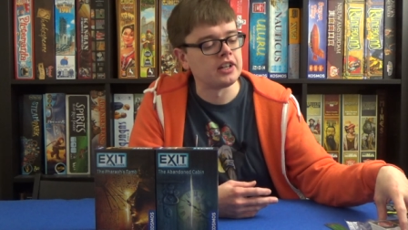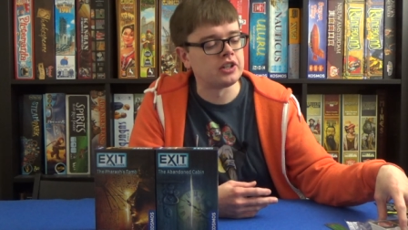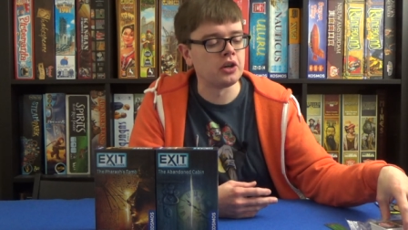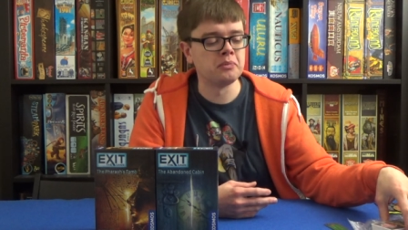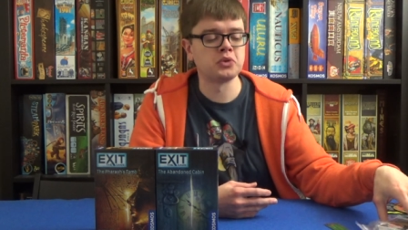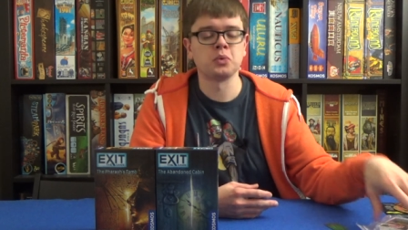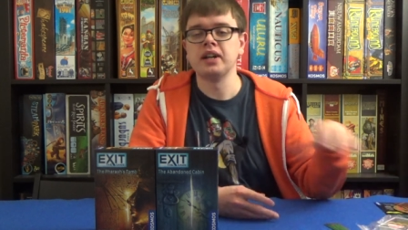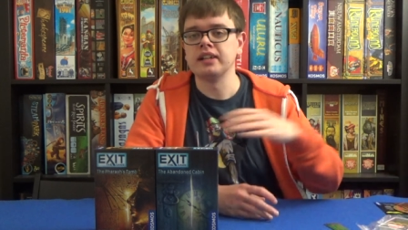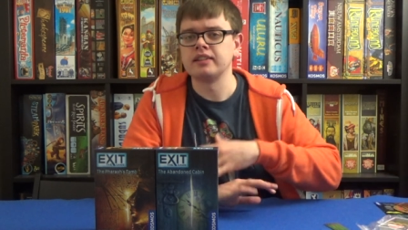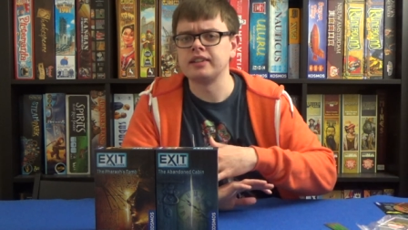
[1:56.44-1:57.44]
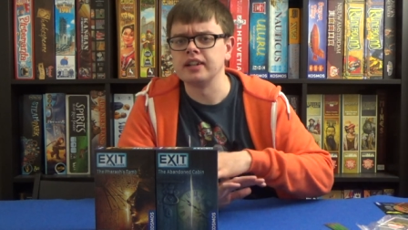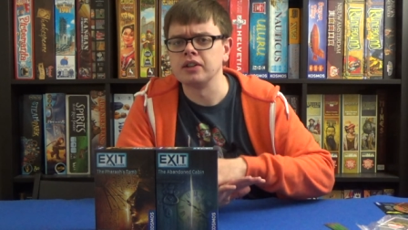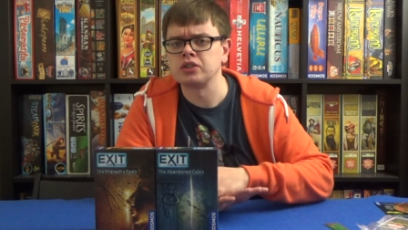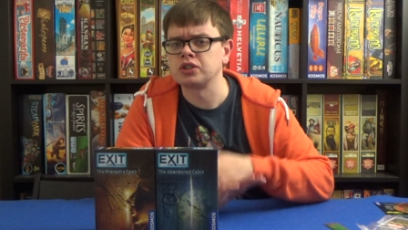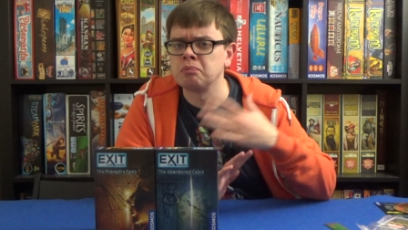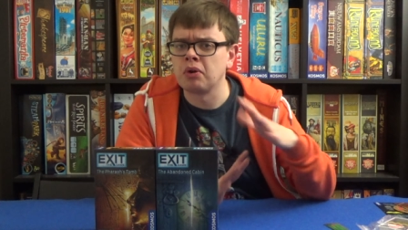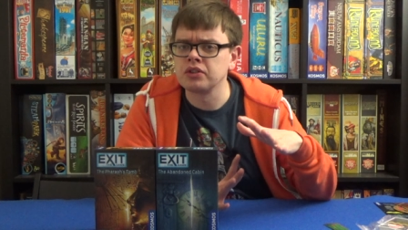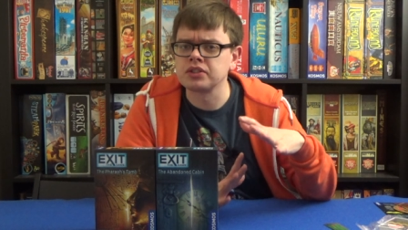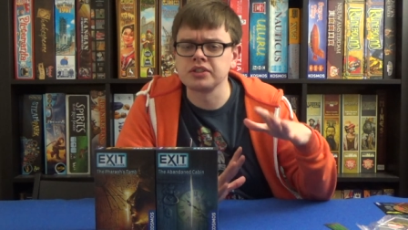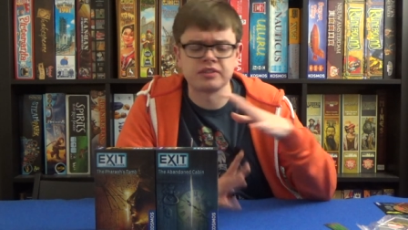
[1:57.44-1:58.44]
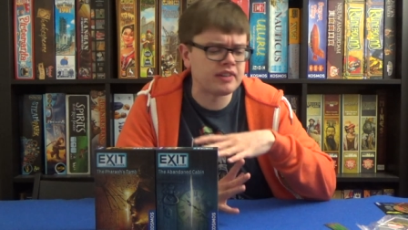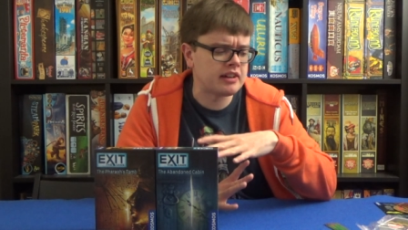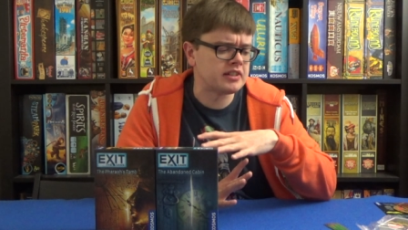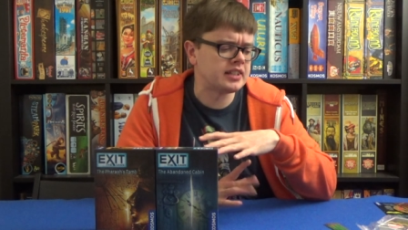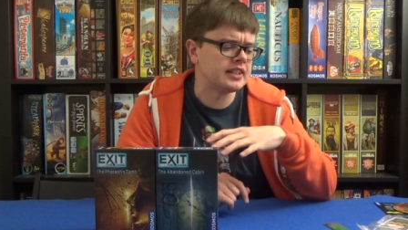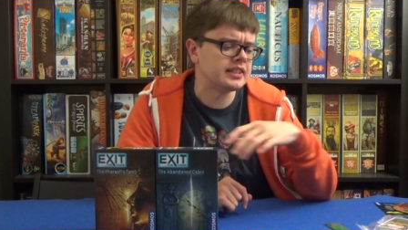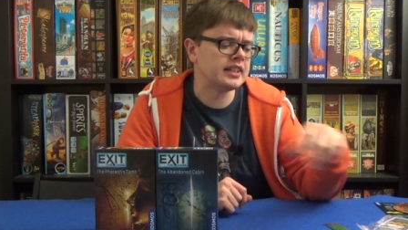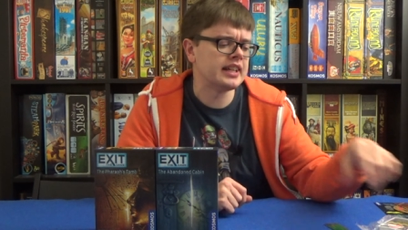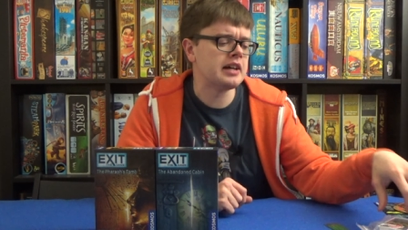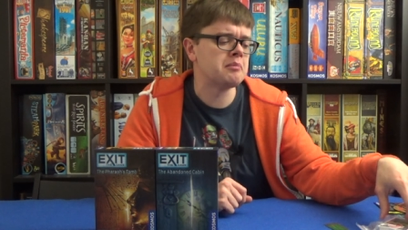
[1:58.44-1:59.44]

comes with, you know, some puzzles and various things in there.